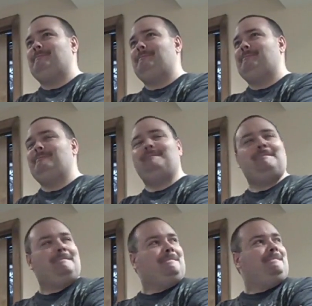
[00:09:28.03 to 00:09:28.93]

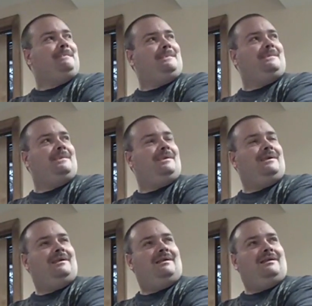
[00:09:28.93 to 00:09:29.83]

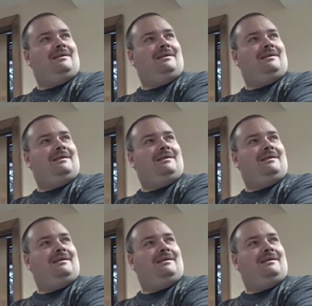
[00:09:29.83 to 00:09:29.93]
No one is speaking in this clip.